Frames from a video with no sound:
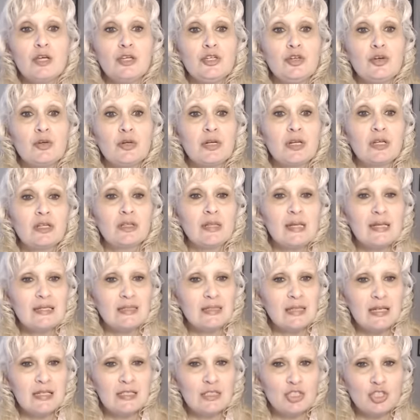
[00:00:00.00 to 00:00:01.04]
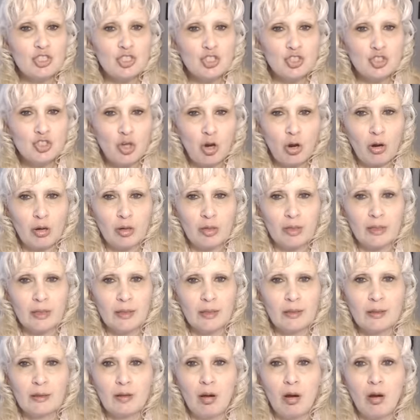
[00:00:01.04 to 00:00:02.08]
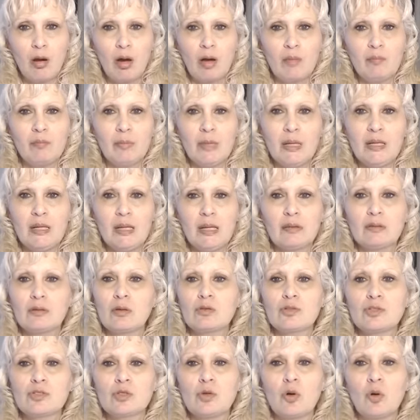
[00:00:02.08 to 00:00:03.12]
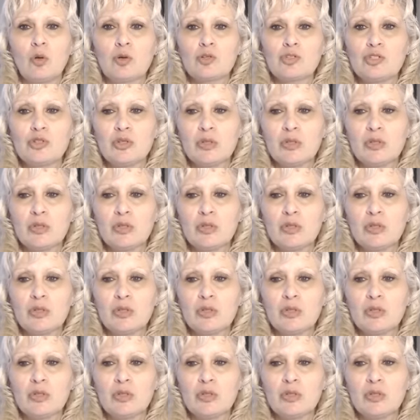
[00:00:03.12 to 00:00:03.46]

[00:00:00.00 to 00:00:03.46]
You can at least get started on meeting those goals.